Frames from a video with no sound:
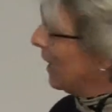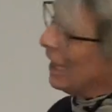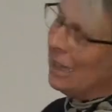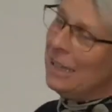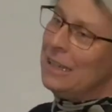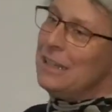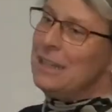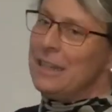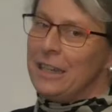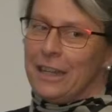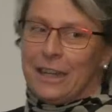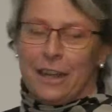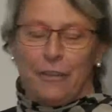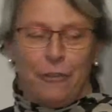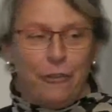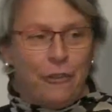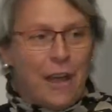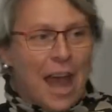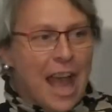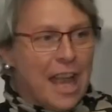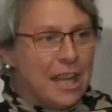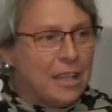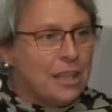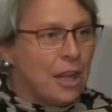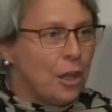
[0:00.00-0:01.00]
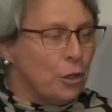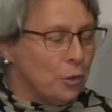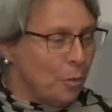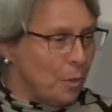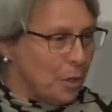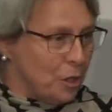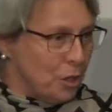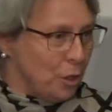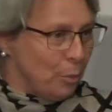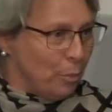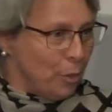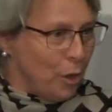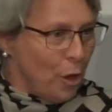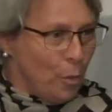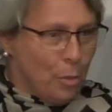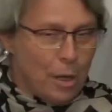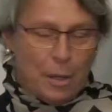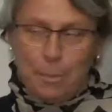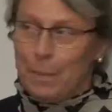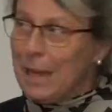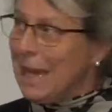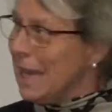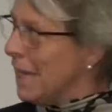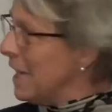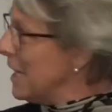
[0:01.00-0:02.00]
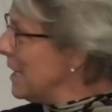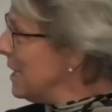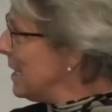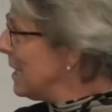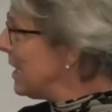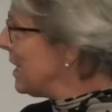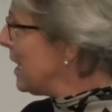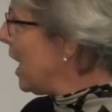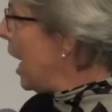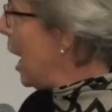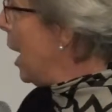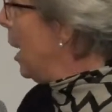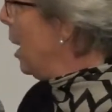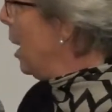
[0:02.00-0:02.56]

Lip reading: get in there, find out what the problem is,